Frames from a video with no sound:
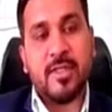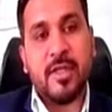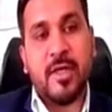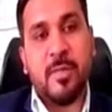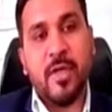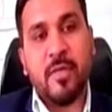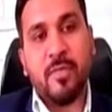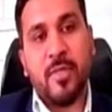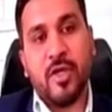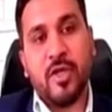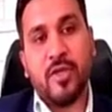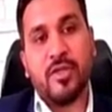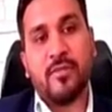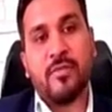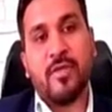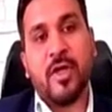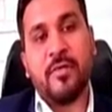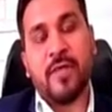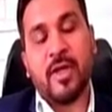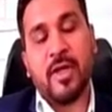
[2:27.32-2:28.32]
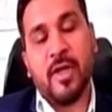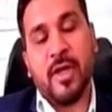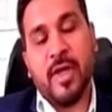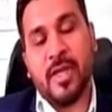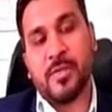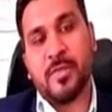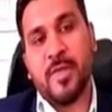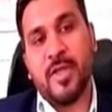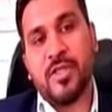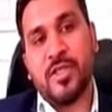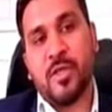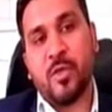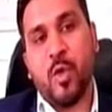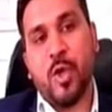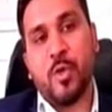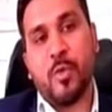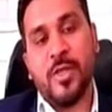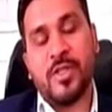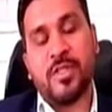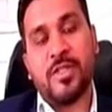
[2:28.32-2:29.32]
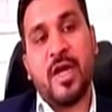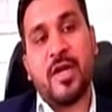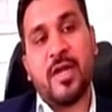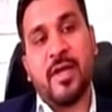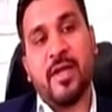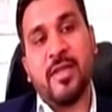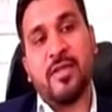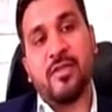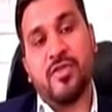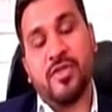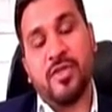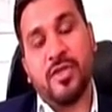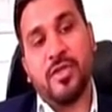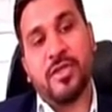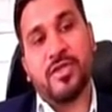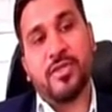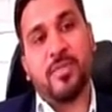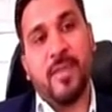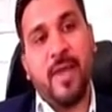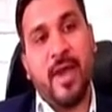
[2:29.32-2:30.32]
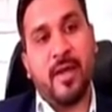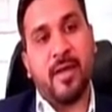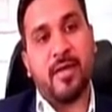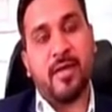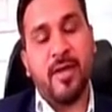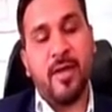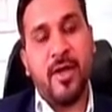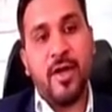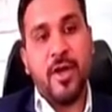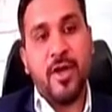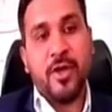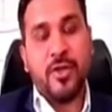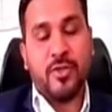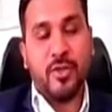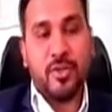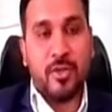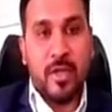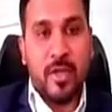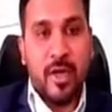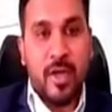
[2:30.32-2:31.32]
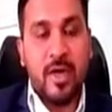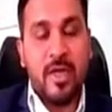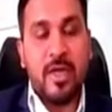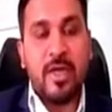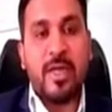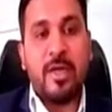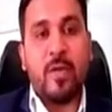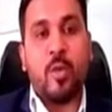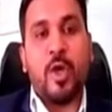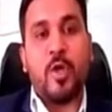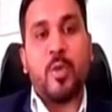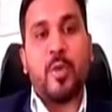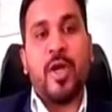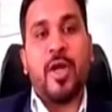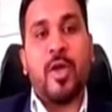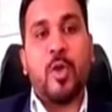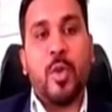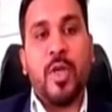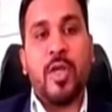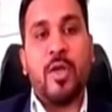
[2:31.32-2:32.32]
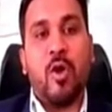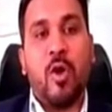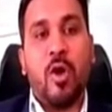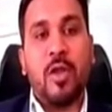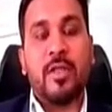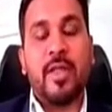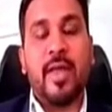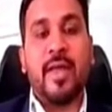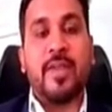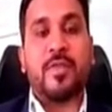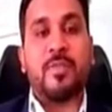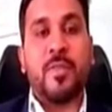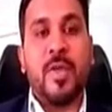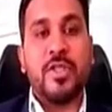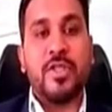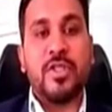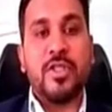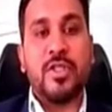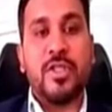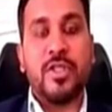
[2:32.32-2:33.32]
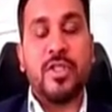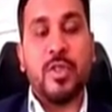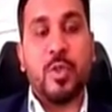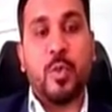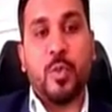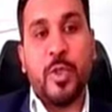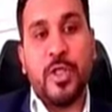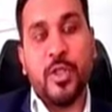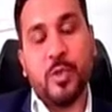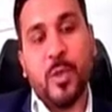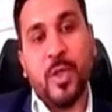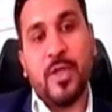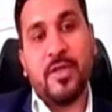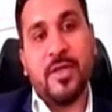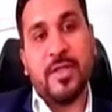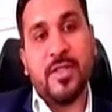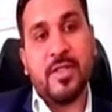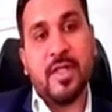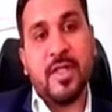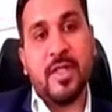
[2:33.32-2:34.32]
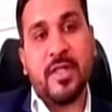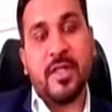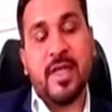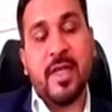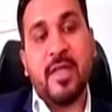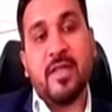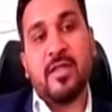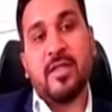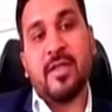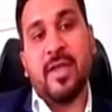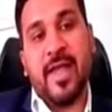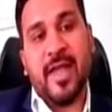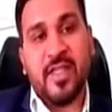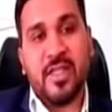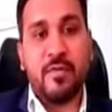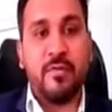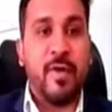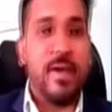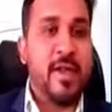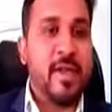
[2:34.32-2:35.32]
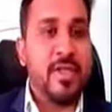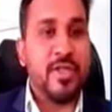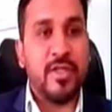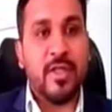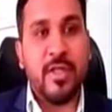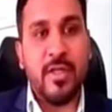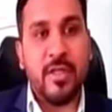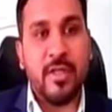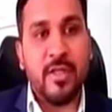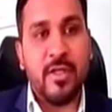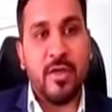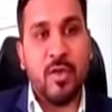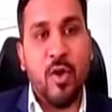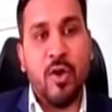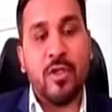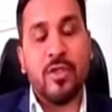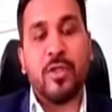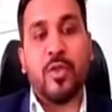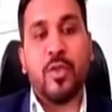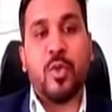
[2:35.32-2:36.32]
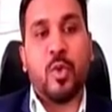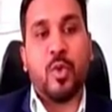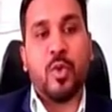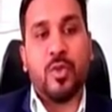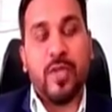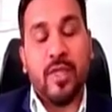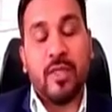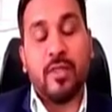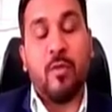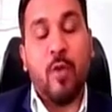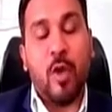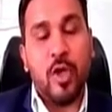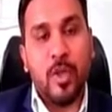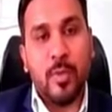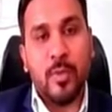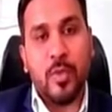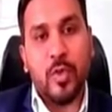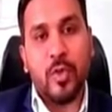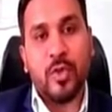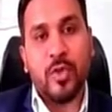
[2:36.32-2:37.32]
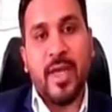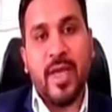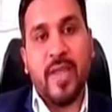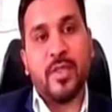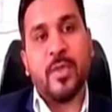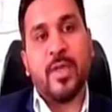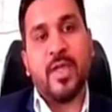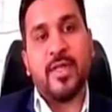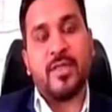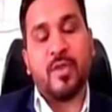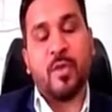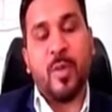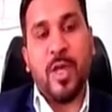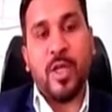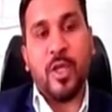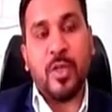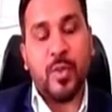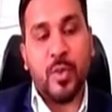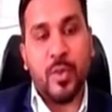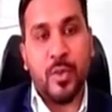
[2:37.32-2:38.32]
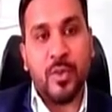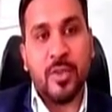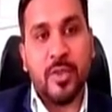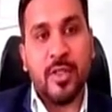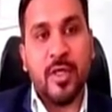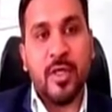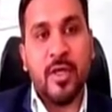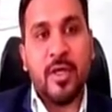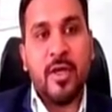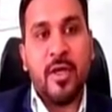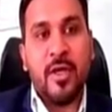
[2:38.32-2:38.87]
it is coming because of our expansion, what we started in 3 years back. So currently what we are doing, all the expansions which will result in the next financial year, all the growth in the volume growth as well as the value growth.